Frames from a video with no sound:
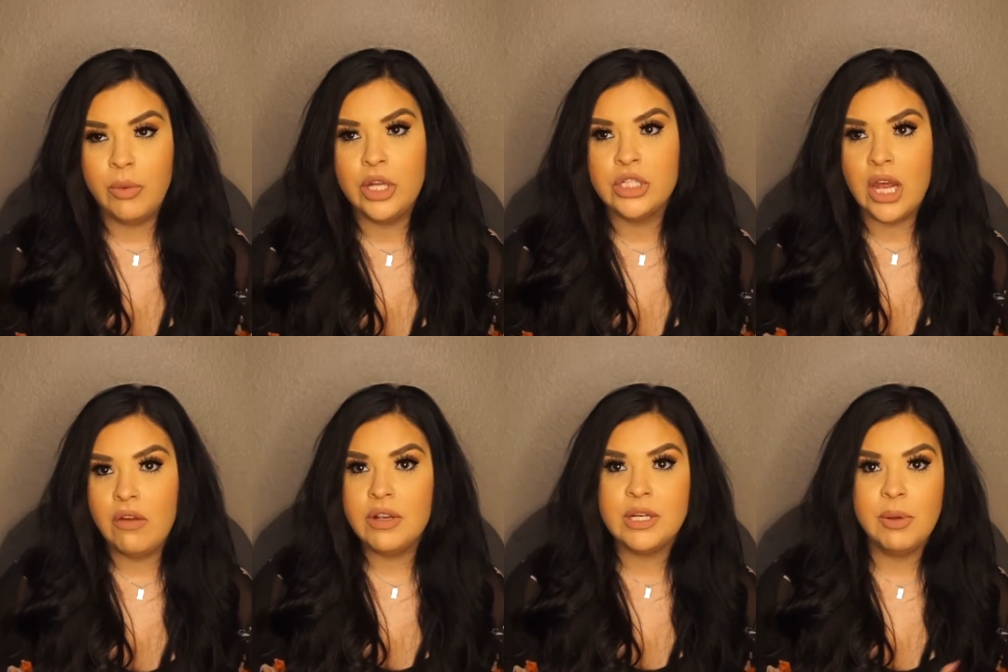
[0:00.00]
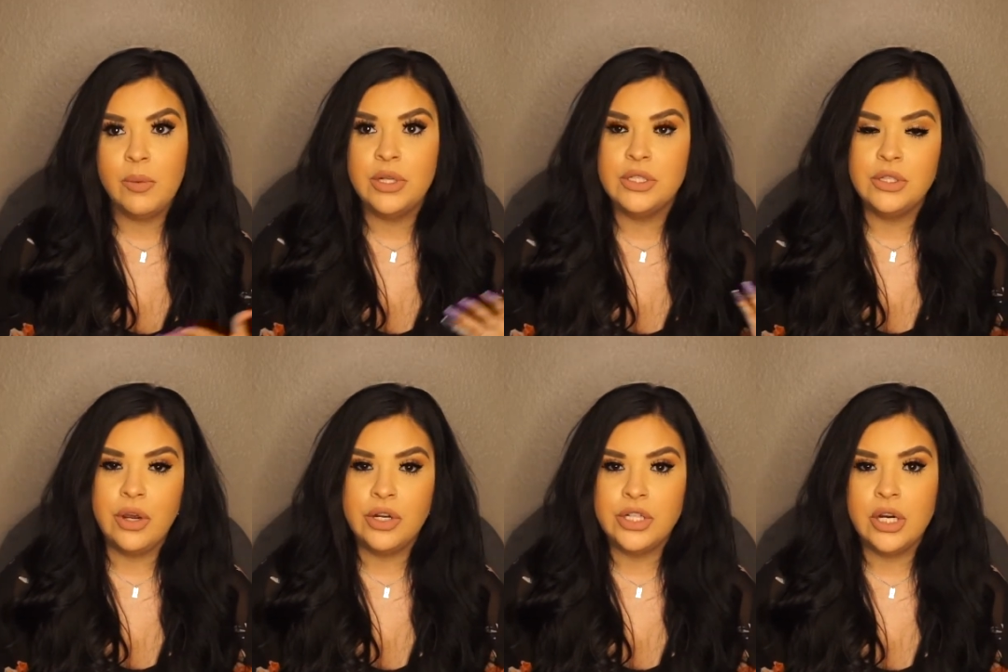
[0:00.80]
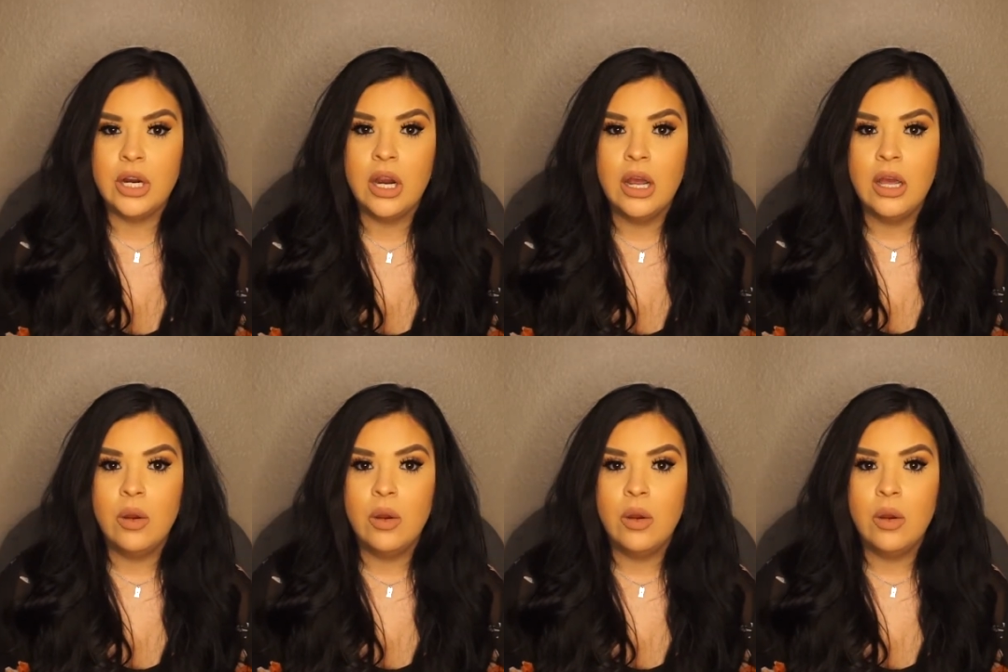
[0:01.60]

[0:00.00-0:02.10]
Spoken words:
which every time I went to the doctor,